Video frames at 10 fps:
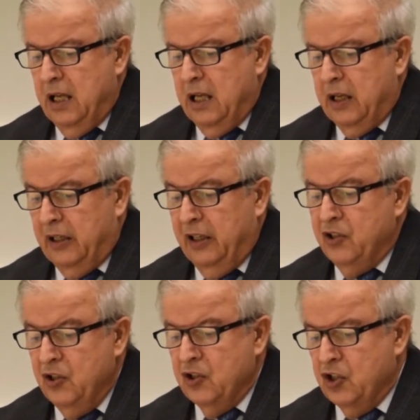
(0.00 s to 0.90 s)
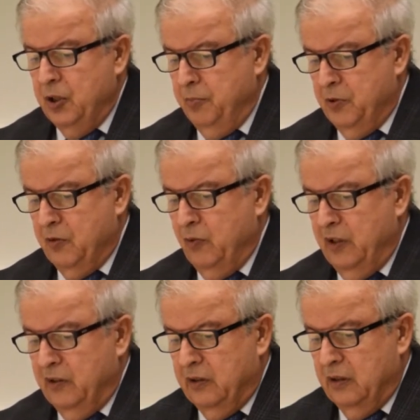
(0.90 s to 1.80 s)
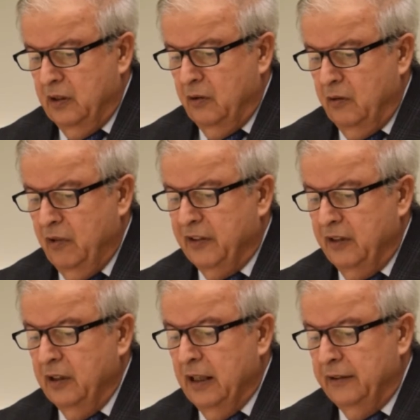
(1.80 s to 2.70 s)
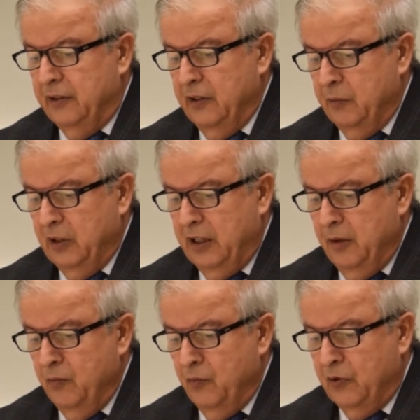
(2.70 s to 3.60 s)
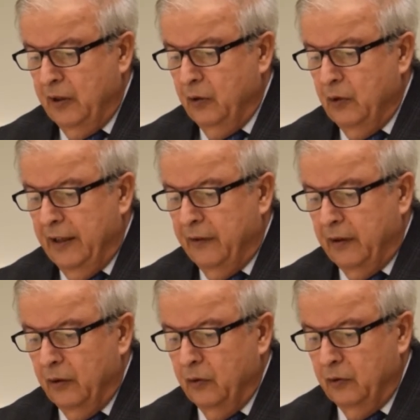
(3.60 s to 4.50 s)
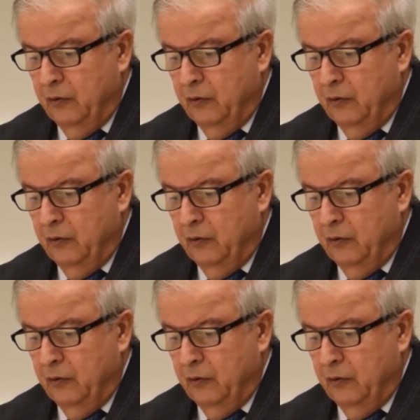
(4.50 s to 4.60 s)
relationships with the Western countries became slow and slow